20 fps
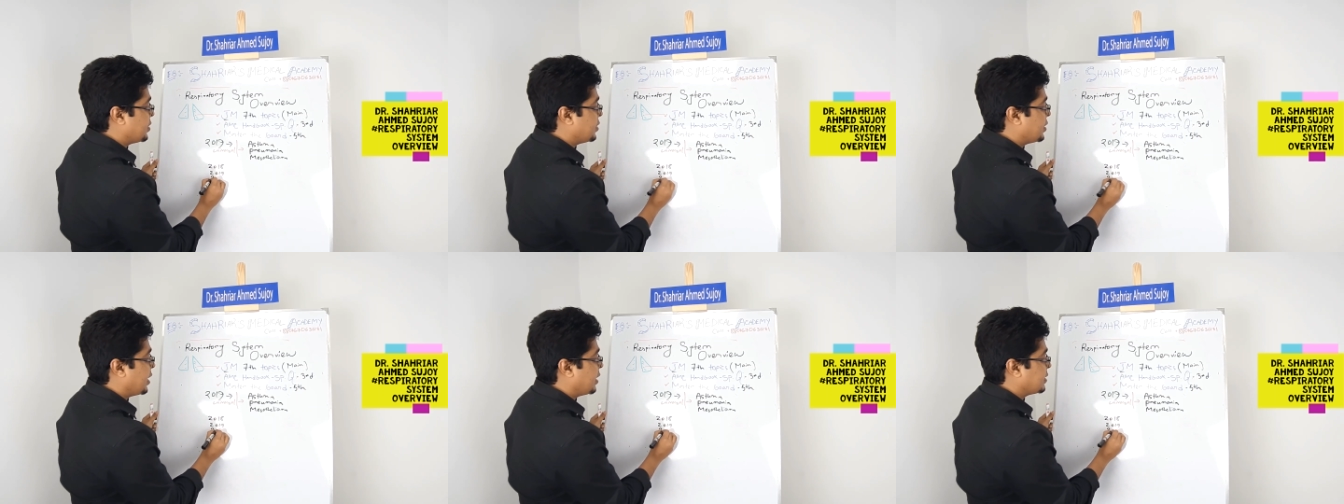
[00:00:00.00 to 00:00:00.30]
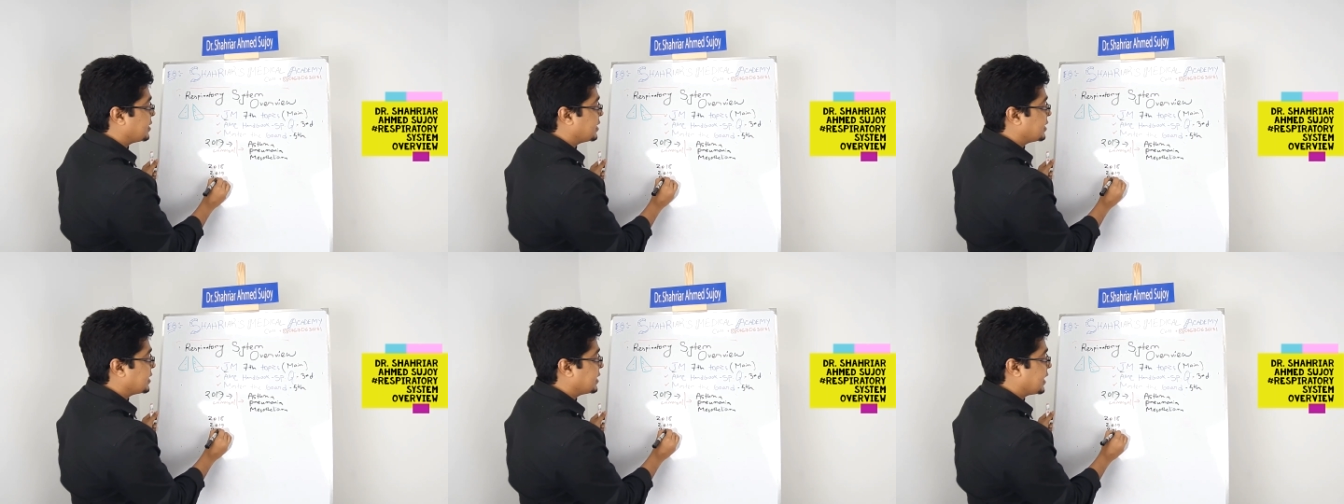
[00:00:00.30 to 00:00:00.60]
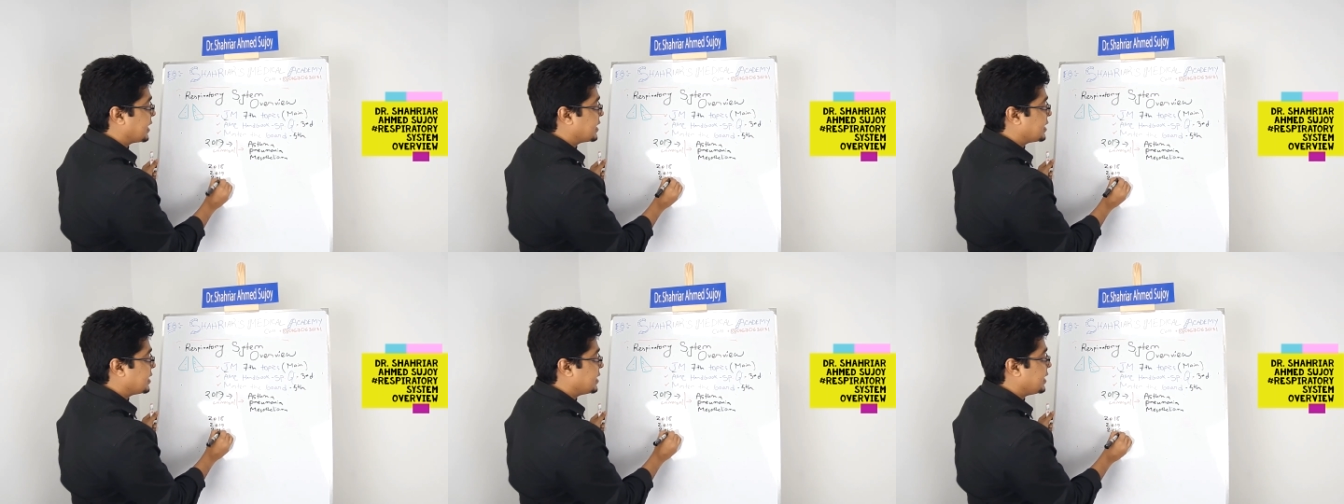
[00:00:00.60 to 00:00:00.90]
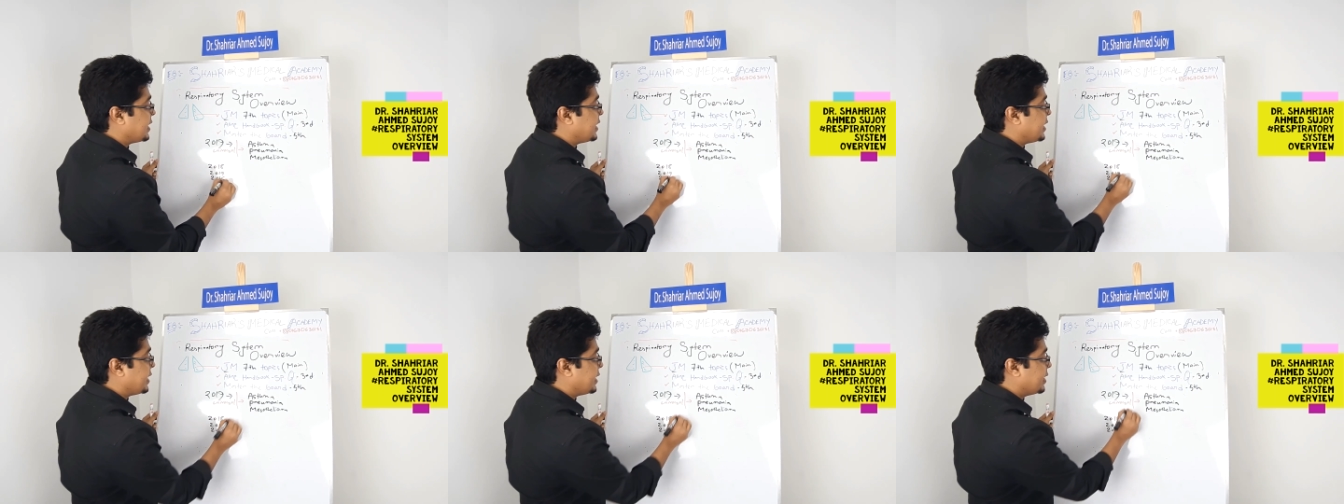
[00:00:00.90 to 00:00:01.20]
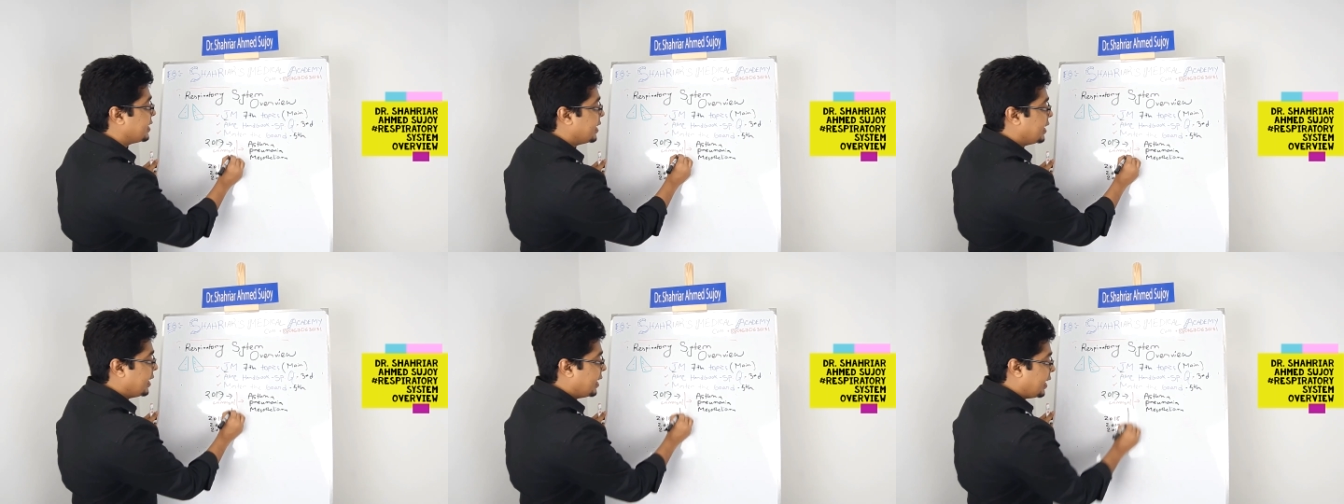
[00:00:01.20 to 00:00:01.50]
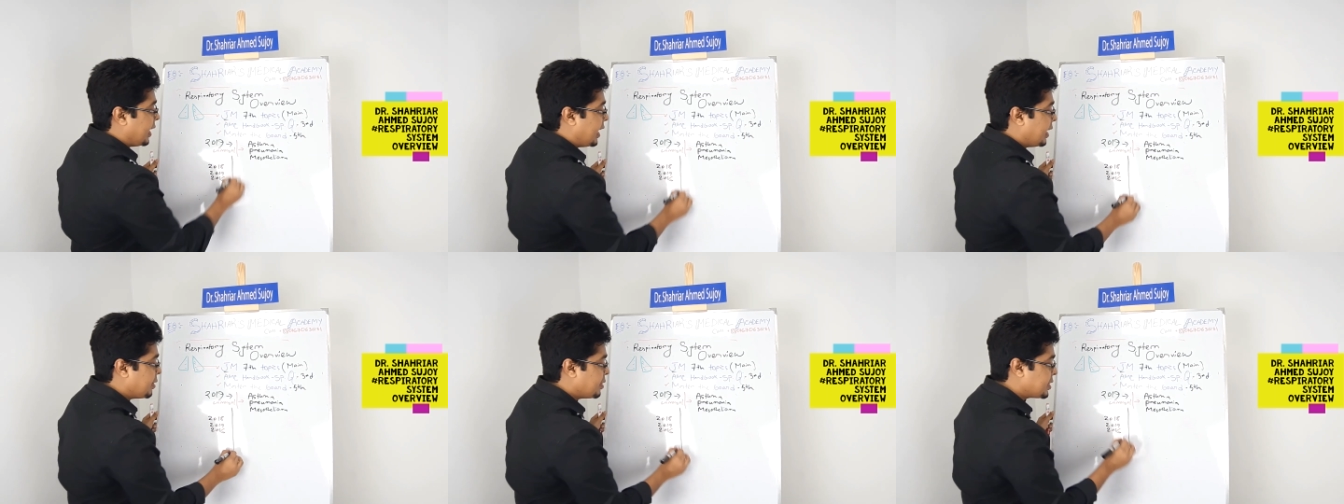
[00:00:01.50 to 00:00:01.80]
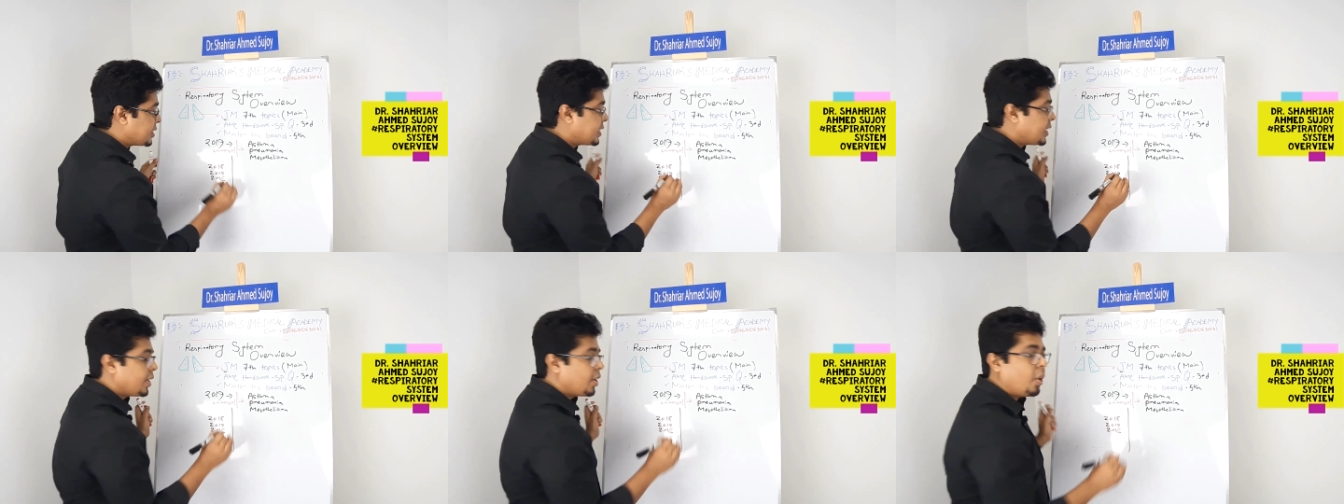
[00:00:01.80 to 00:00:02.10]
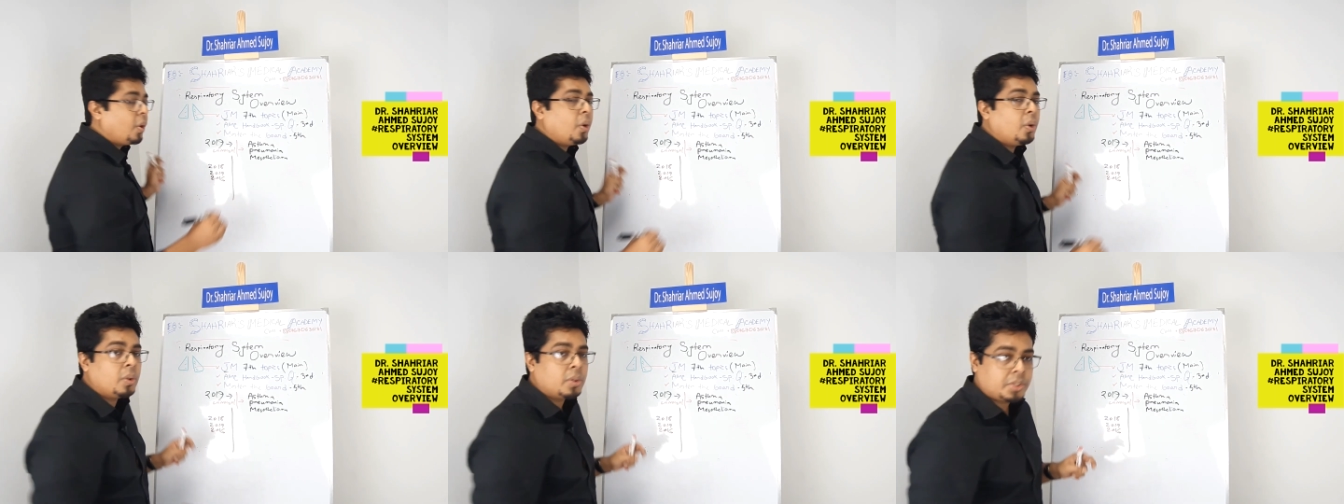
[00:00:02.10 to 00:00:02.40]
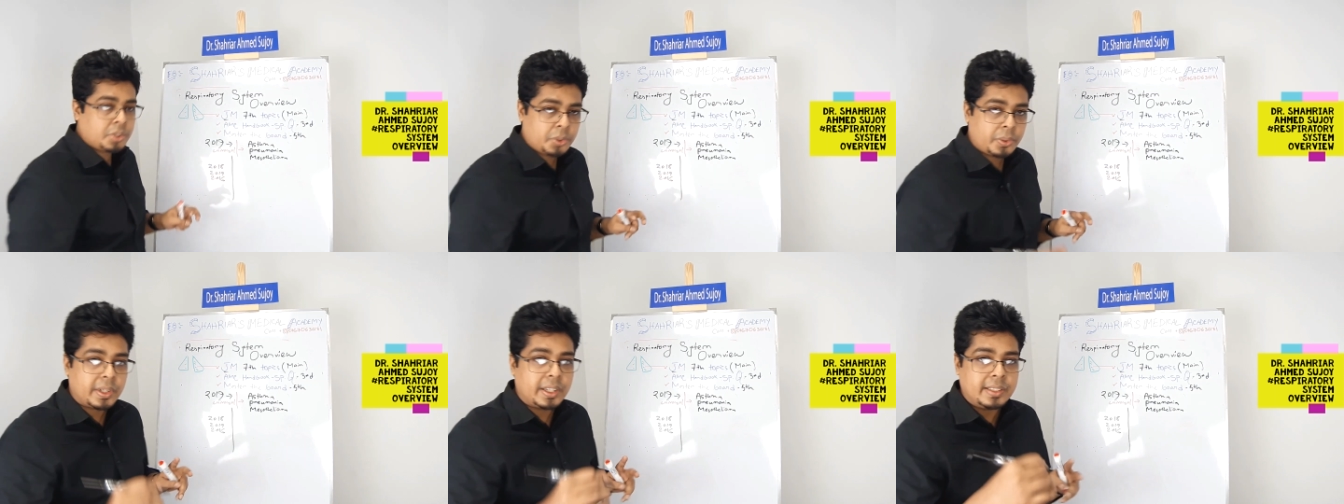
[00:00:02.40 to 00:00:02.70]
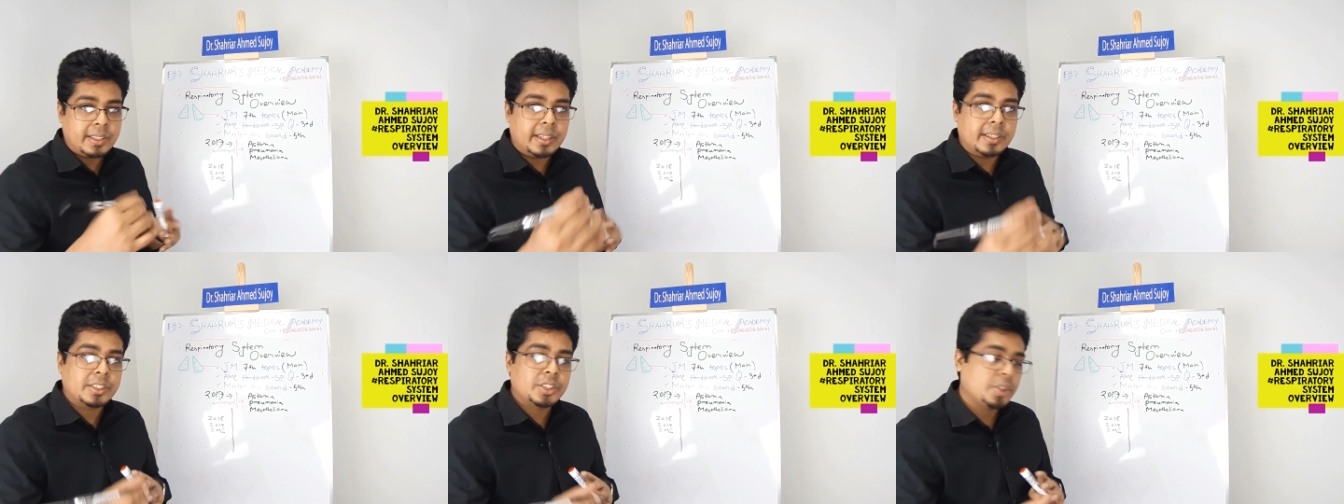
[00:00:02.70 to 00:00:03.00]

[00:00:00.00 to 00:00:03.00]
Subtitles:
2016, I would say all together.